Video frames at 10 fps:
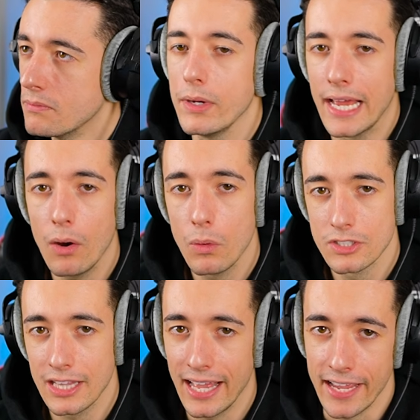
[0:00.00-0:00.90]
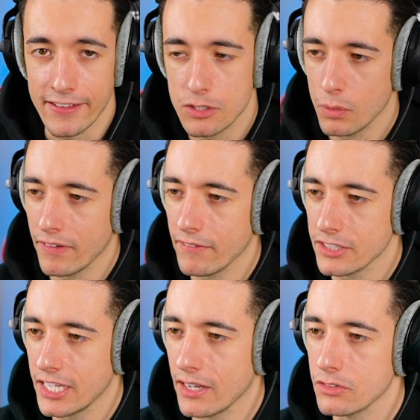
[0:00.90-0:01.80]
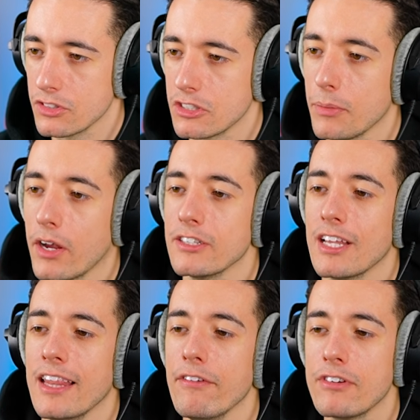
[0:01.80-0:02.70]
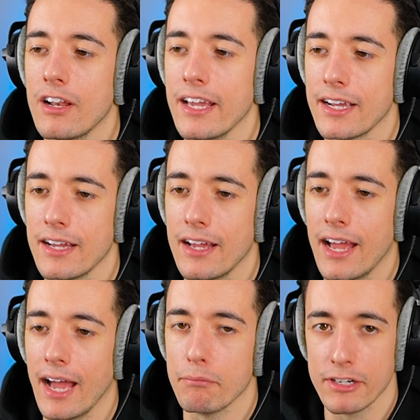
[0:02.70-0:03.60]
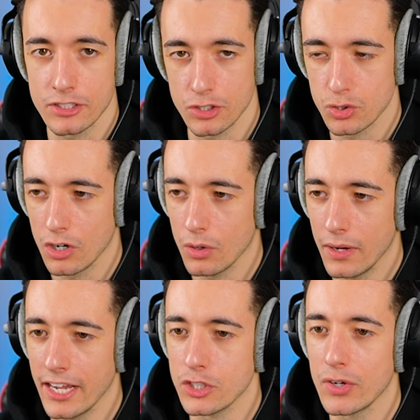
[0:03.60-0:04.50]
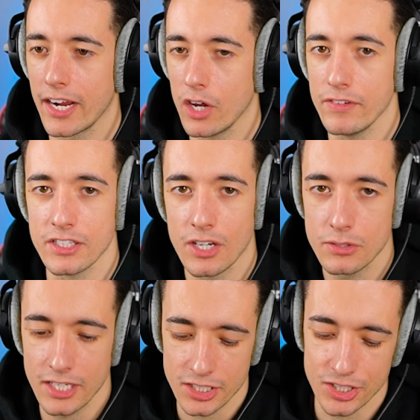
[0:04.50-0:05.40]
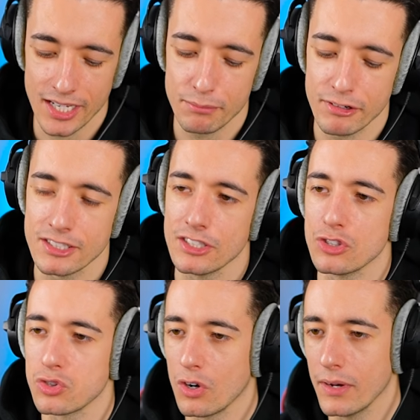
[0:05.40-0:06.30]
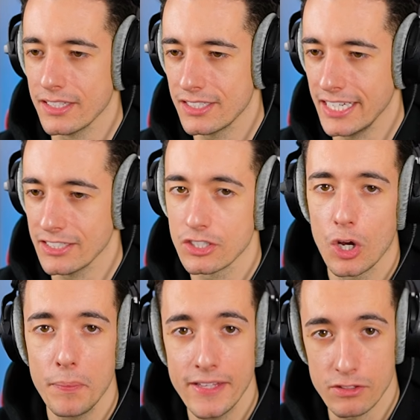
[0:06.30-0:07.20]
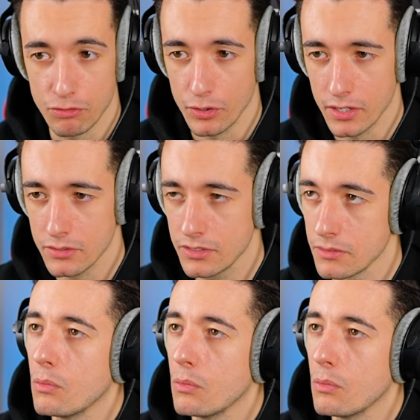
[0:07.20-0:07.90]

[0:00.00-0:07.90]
We now want to layer this with other sounds. So we're going to left click and press Control and drag over this whole section and press Control and C to copy these root notes.